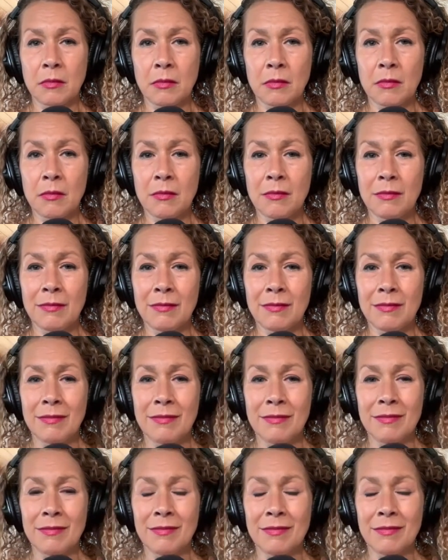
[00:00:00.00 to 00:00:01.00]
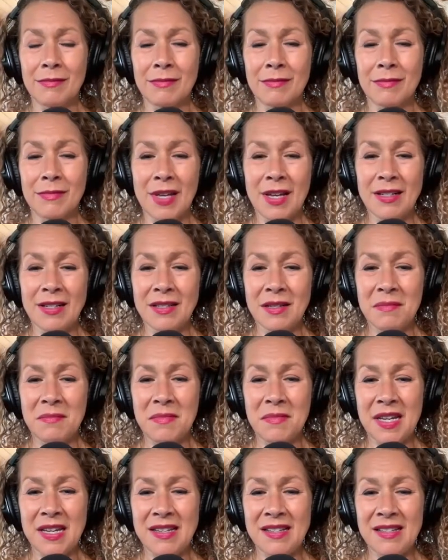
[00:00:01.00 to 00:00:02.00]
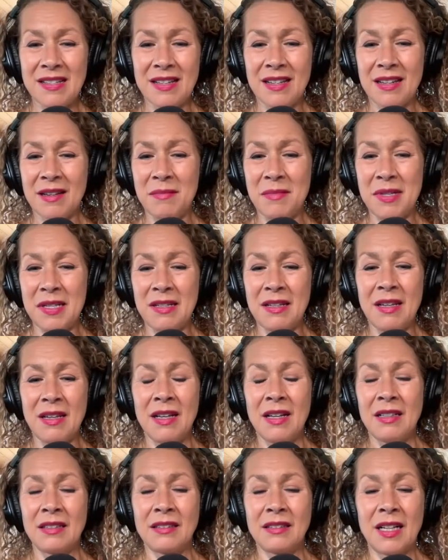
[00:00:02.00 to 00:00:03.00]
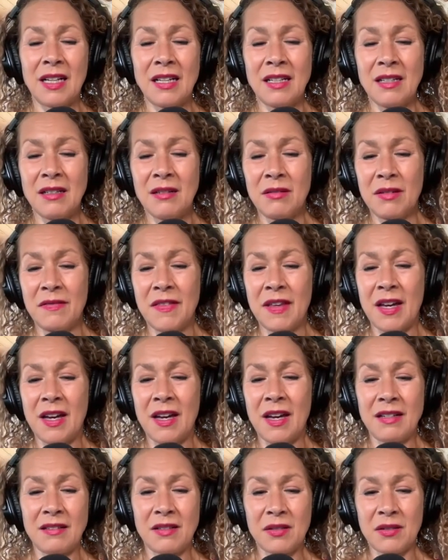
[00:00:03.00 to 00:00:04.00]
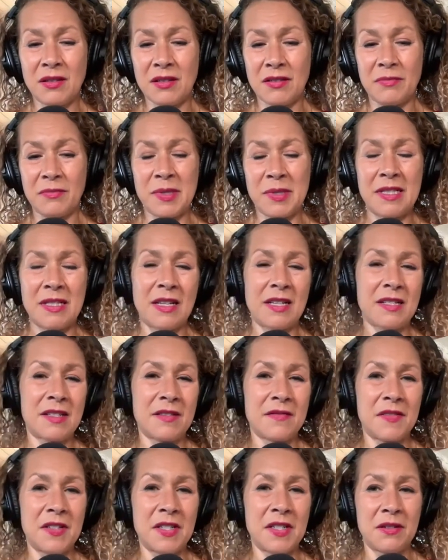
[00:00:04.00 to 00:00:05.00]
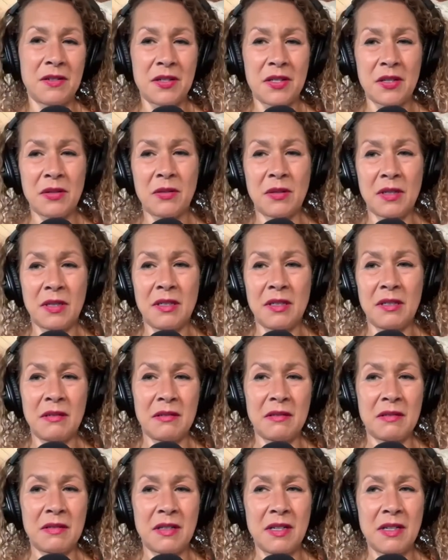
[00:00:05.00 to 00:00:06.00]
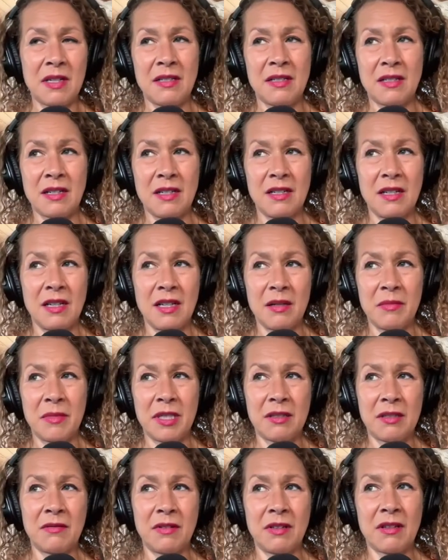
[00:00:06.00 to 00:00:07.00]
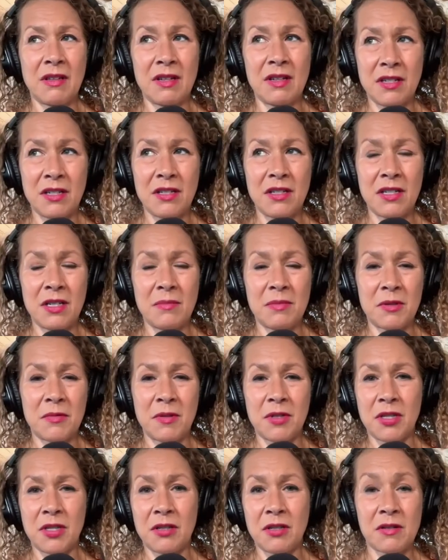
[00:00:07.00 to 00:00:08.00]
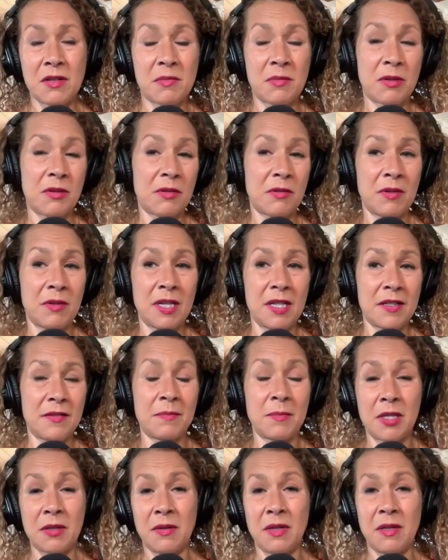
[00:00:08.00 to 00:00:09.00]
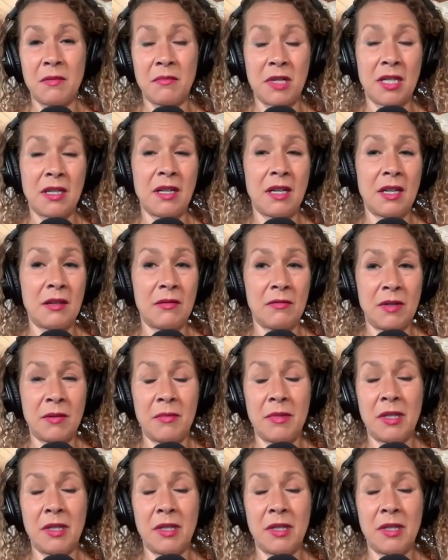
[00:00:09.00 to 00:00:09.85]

Mm, that's amazing. I mean, letting go of that sort of possessive territorial dynamic in relationships, which goes both ways between men and women,